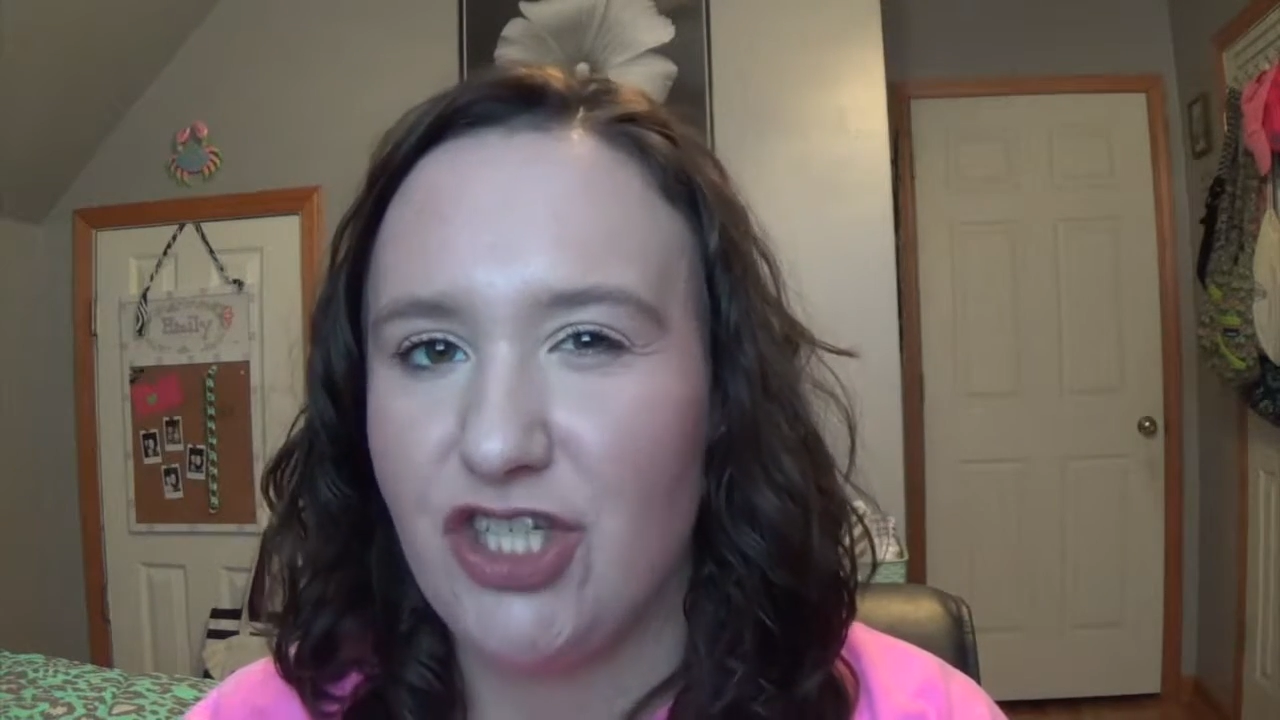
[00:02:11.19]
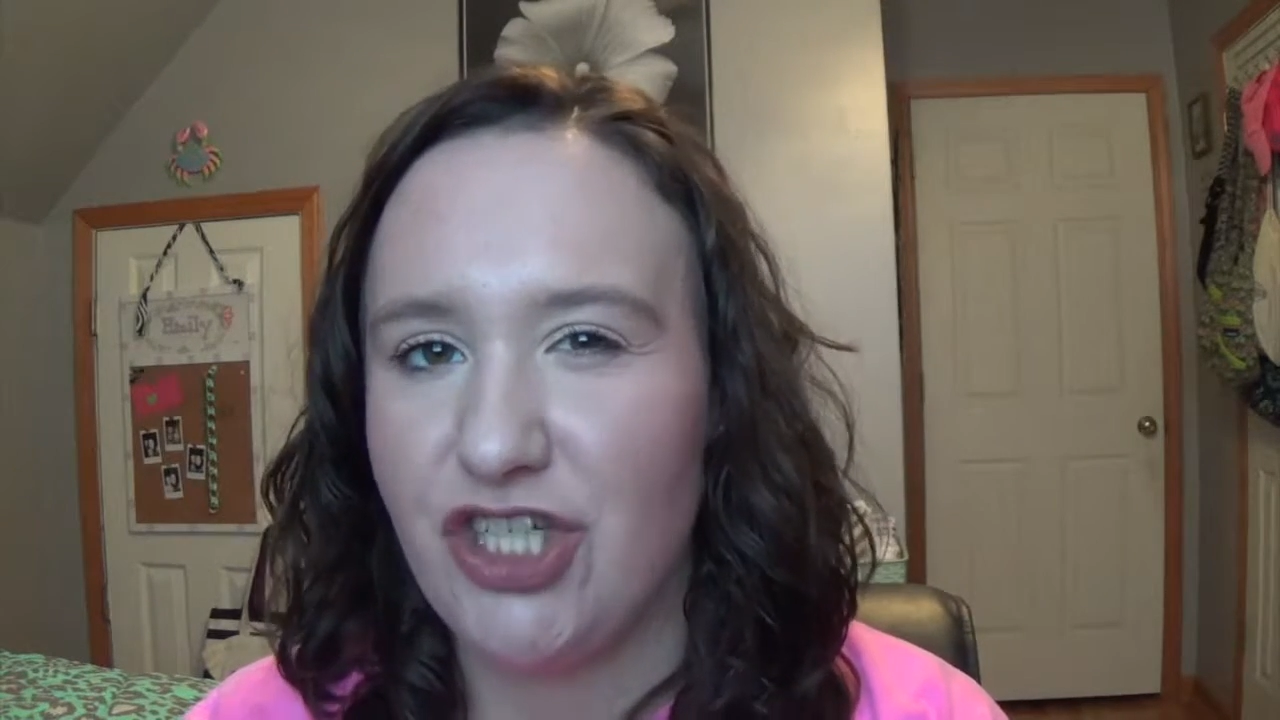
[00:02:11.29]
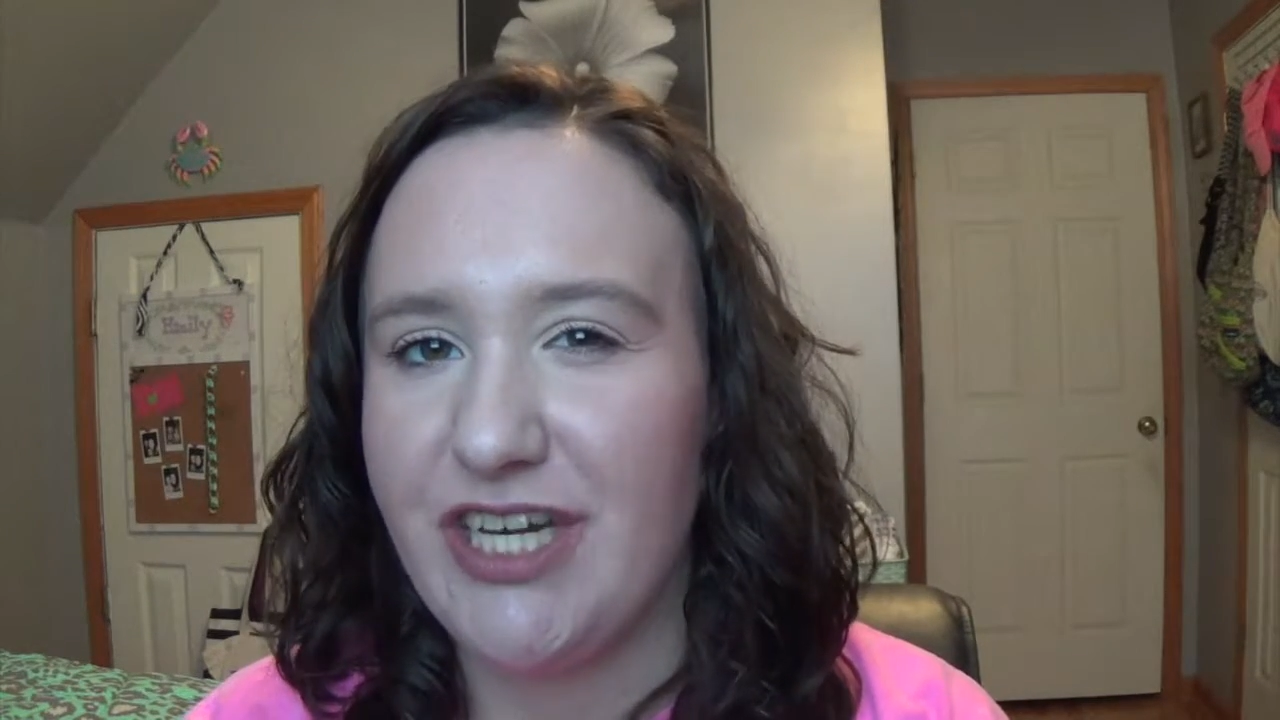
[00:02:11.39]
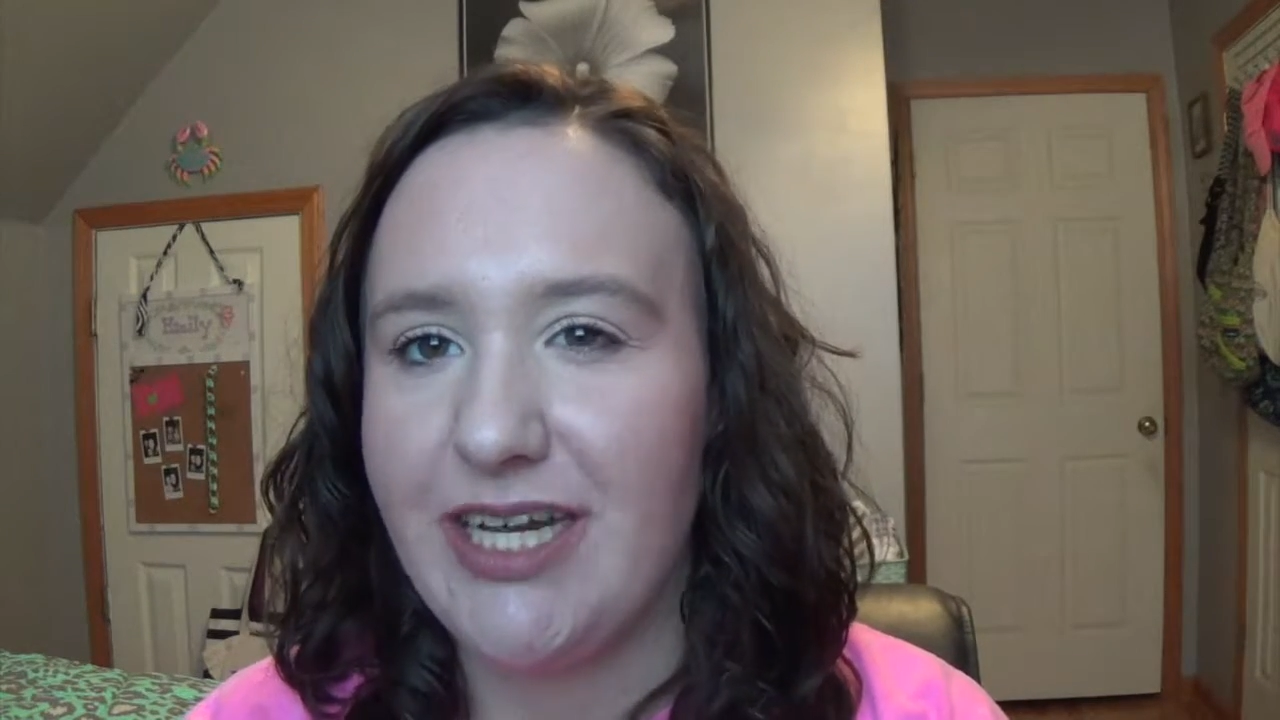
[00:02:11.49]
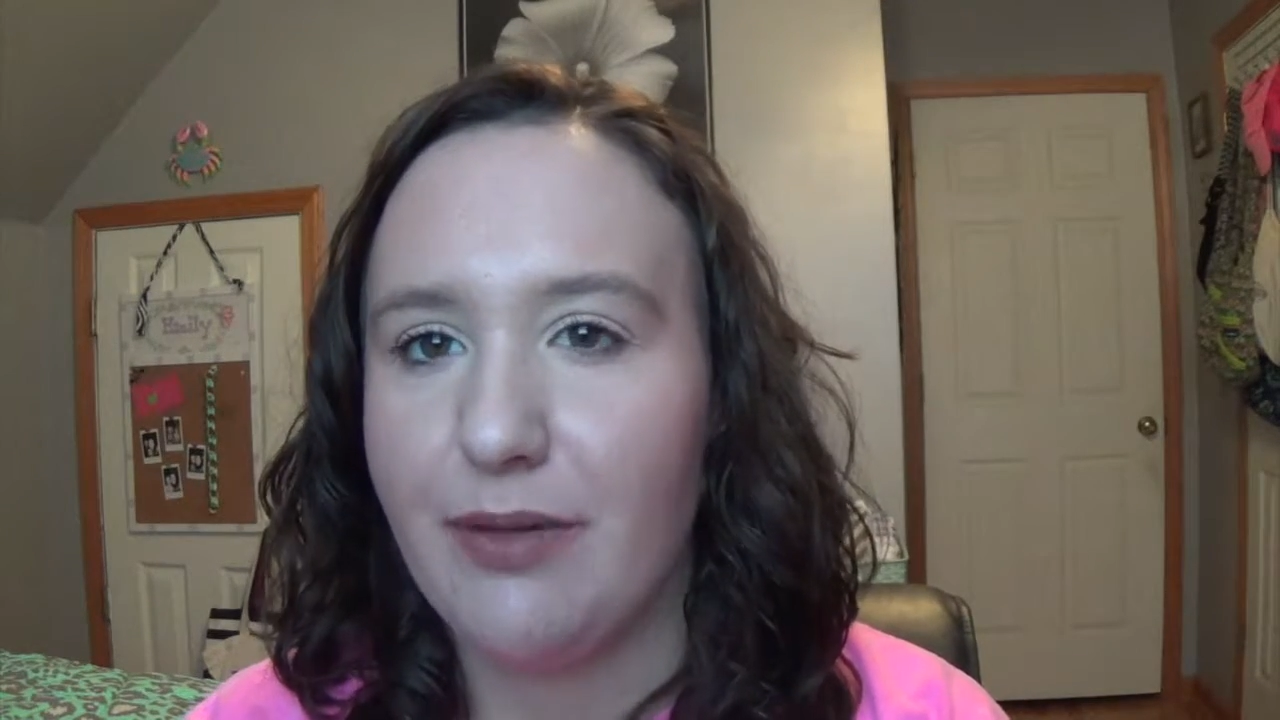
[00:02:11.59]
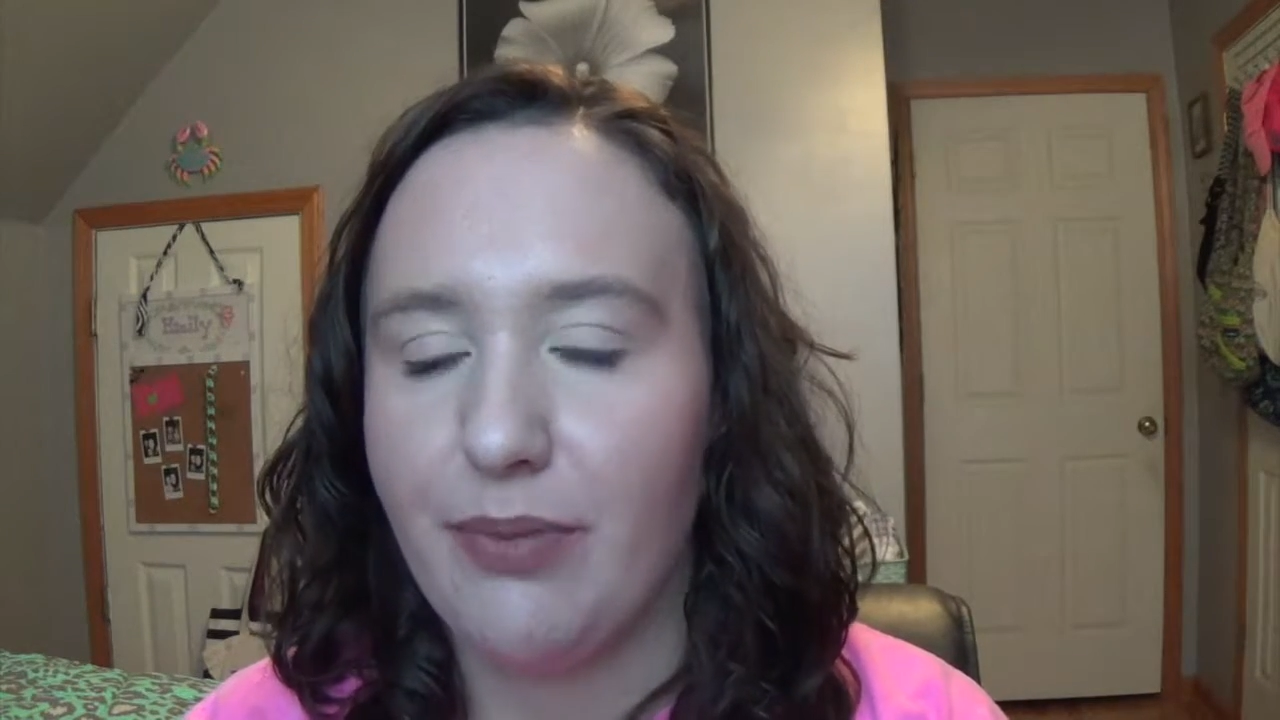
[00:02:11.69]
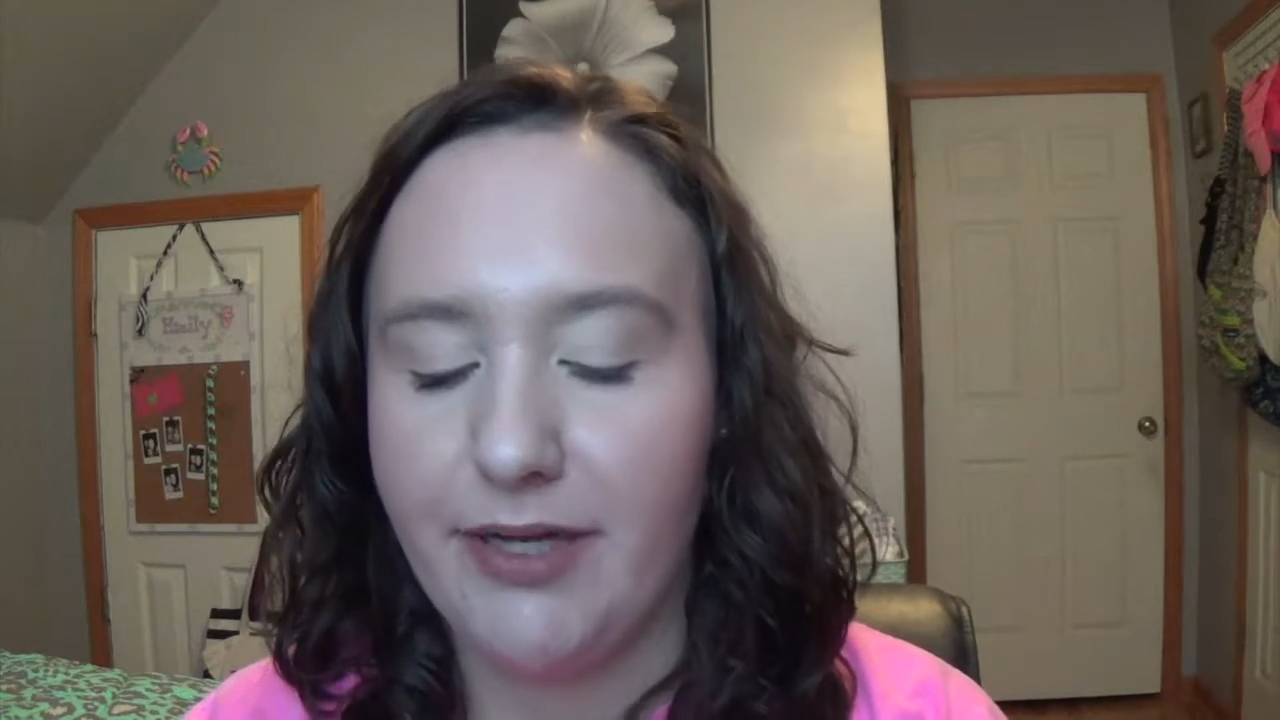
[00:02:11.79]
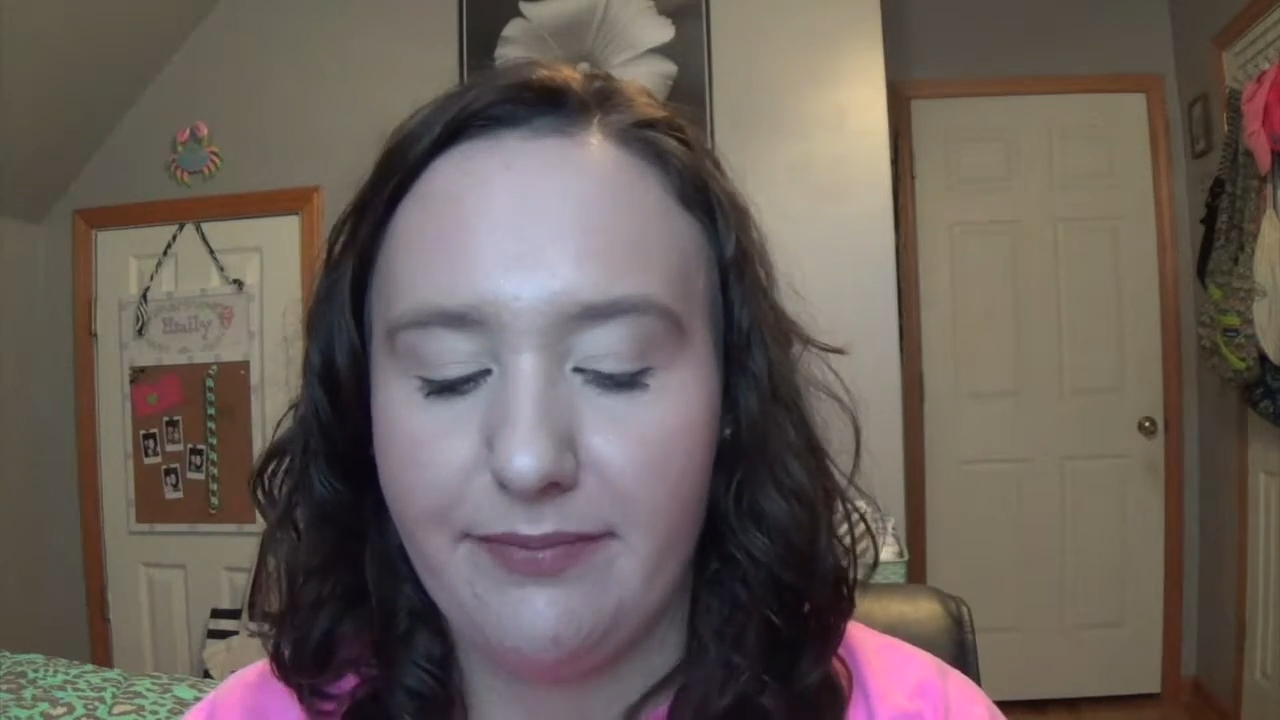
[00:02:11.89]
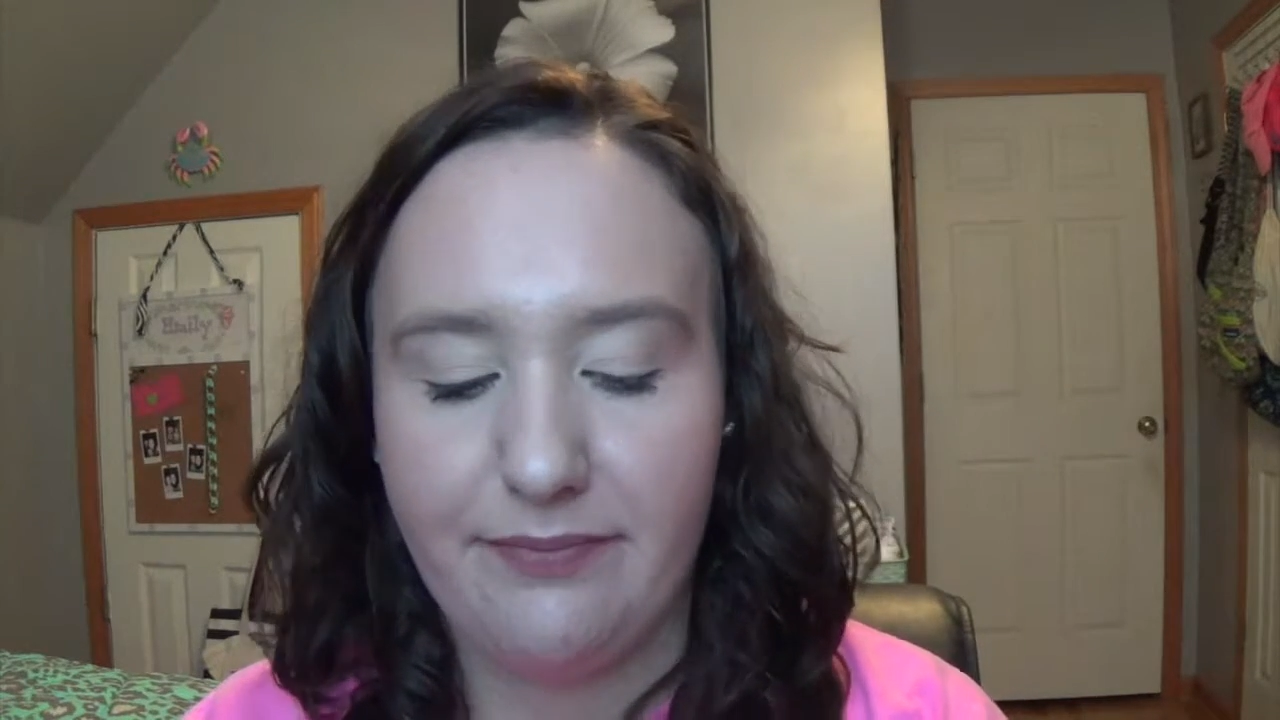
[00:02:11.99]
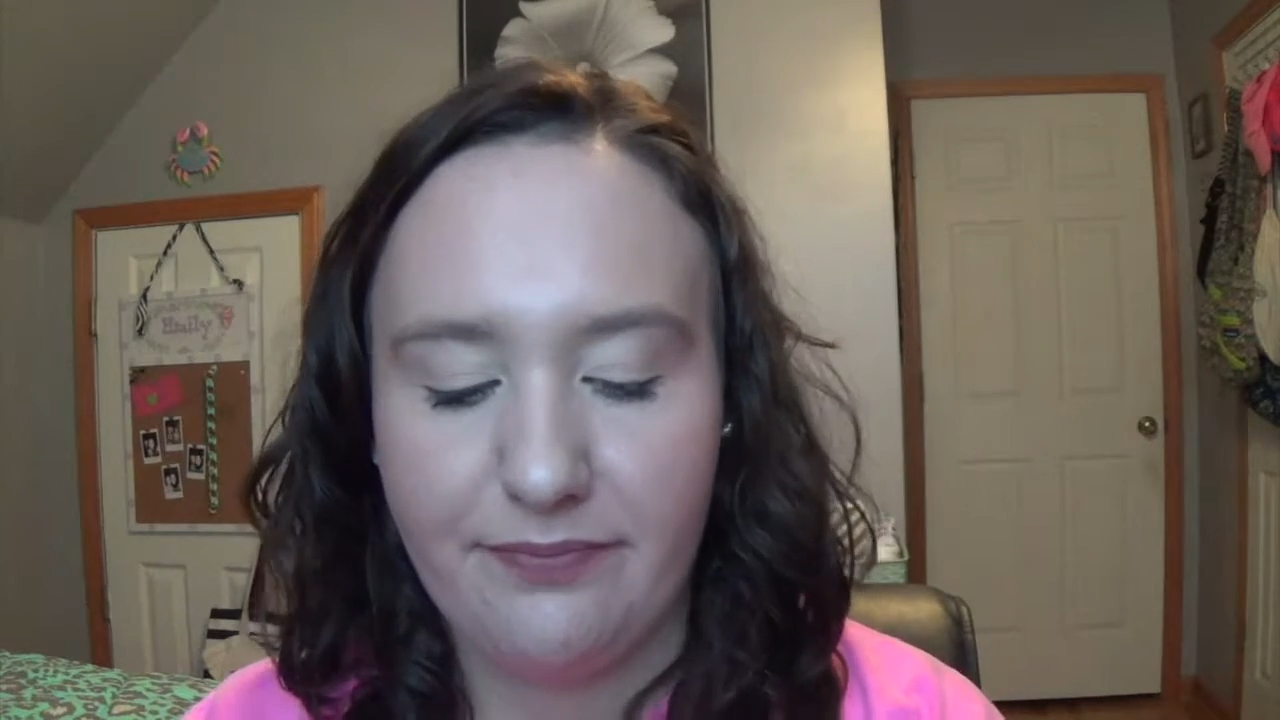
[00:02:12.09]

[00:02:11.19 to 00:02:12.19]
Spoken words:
chic, but